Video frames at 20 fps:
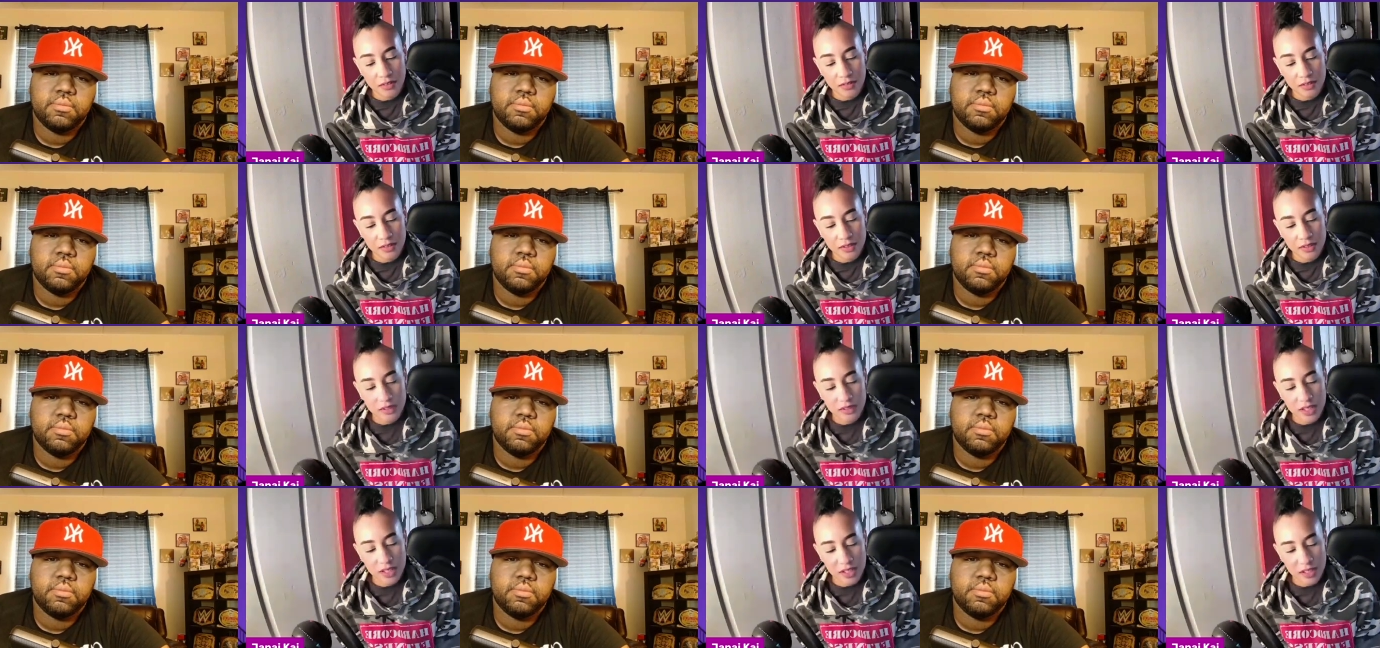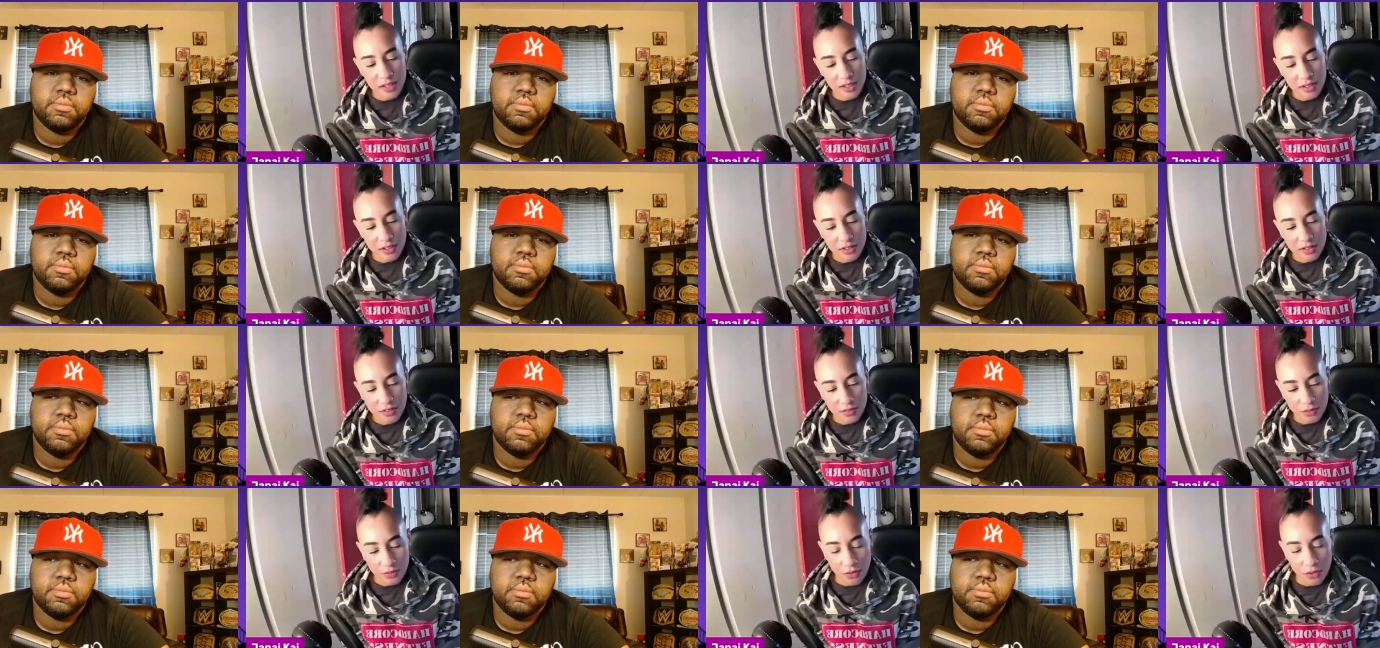Speaker 1: saying
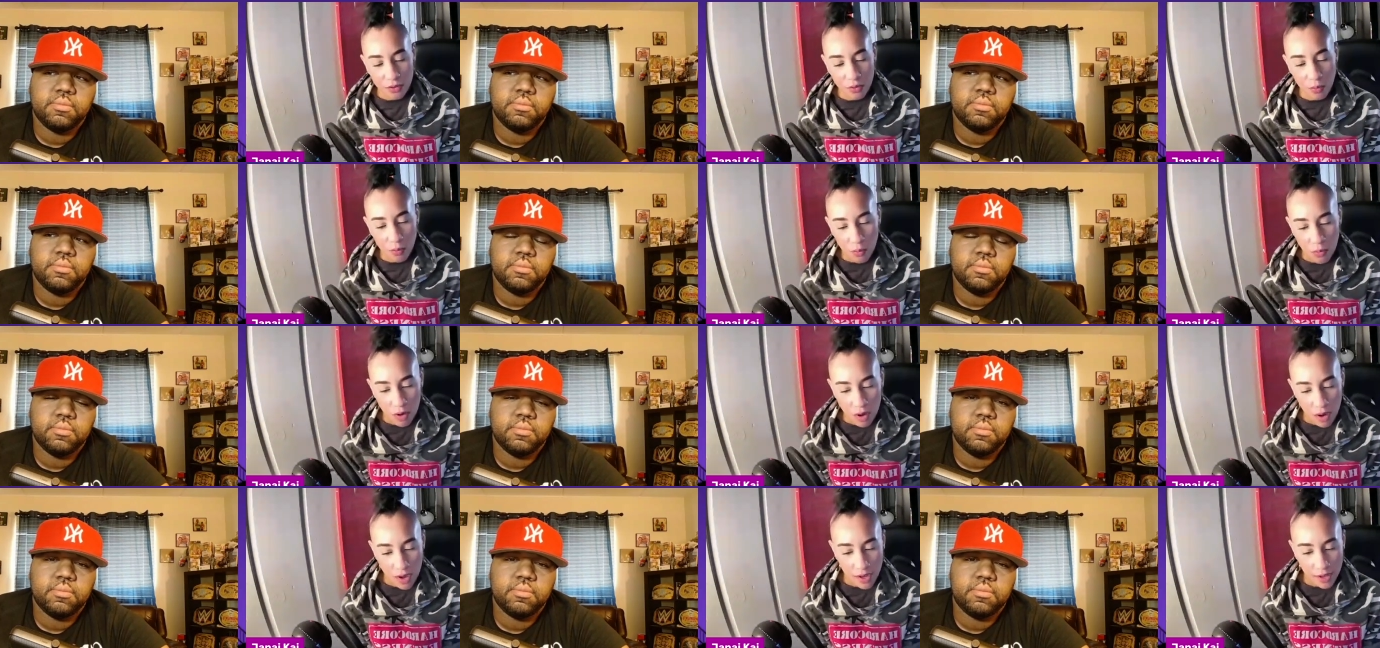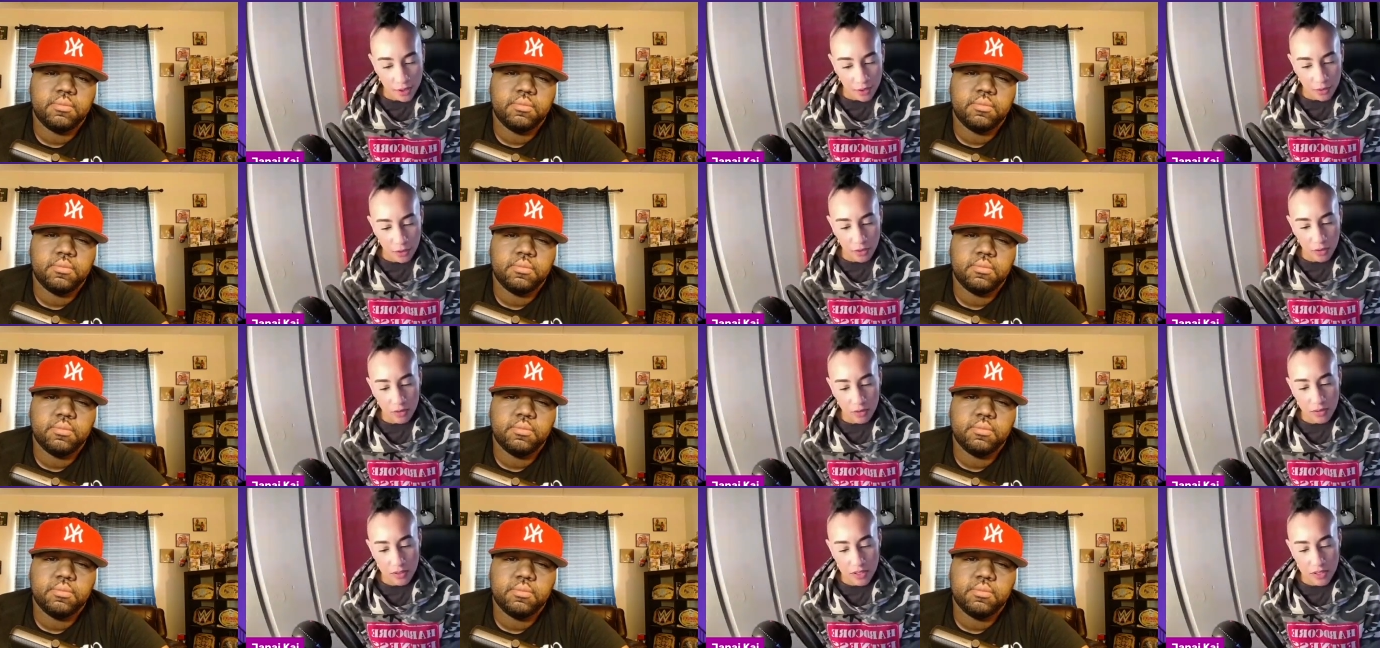this for a while